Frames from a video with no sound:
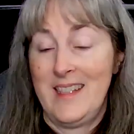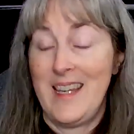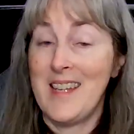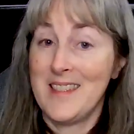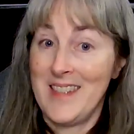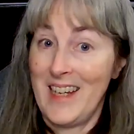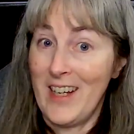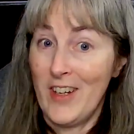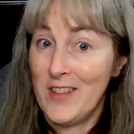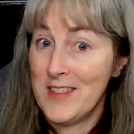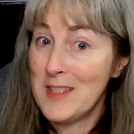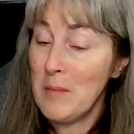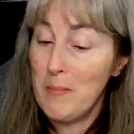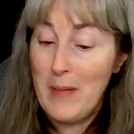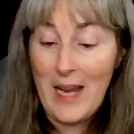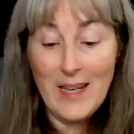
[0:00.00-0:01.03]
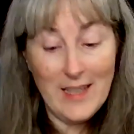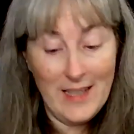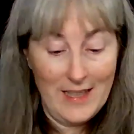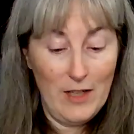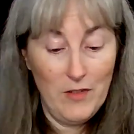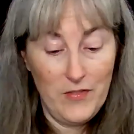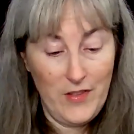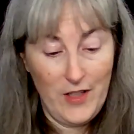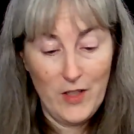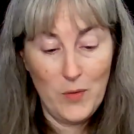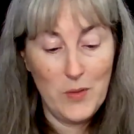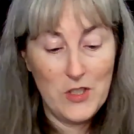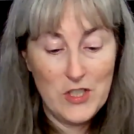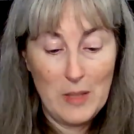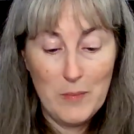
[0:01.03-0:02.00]
Yes, I heard some banging out there,
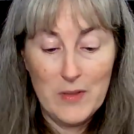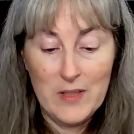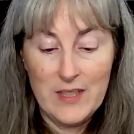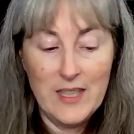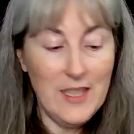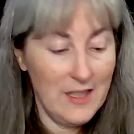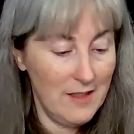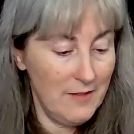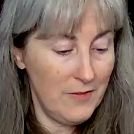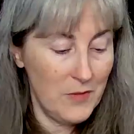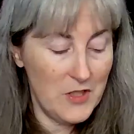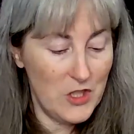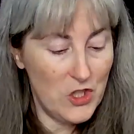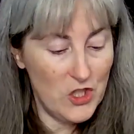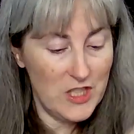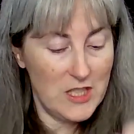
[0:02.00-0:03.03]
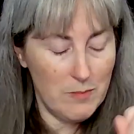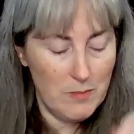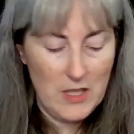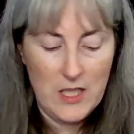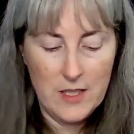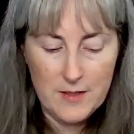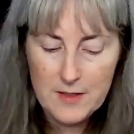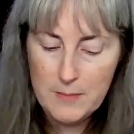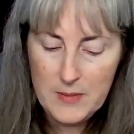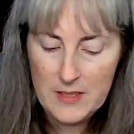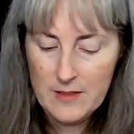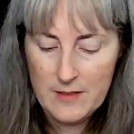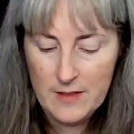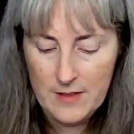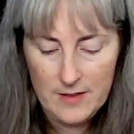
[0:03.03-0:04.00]
which I believe was just my
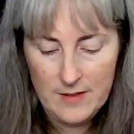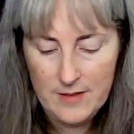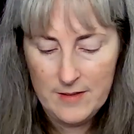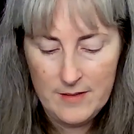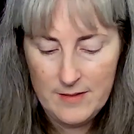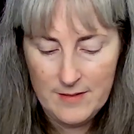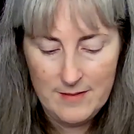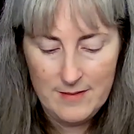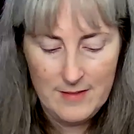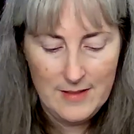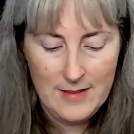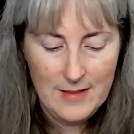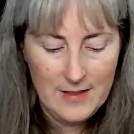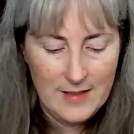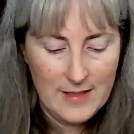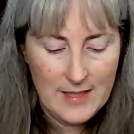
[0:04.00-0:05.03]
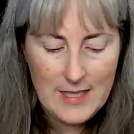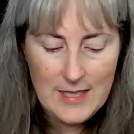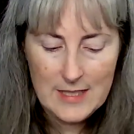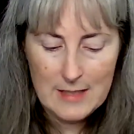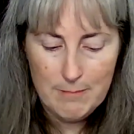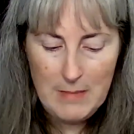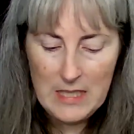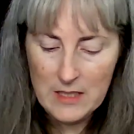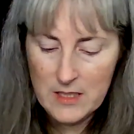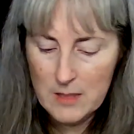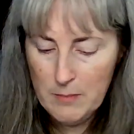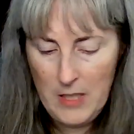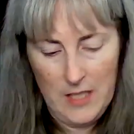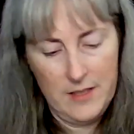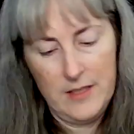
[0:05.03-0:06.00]
husband. He's making
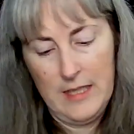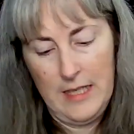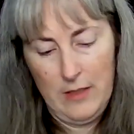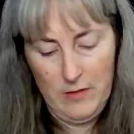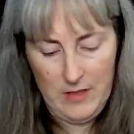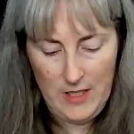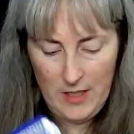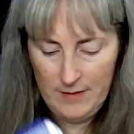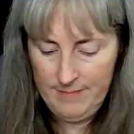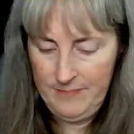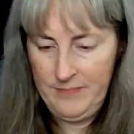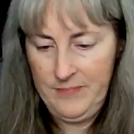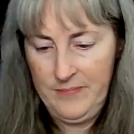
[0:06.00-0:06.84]
some pasta out there.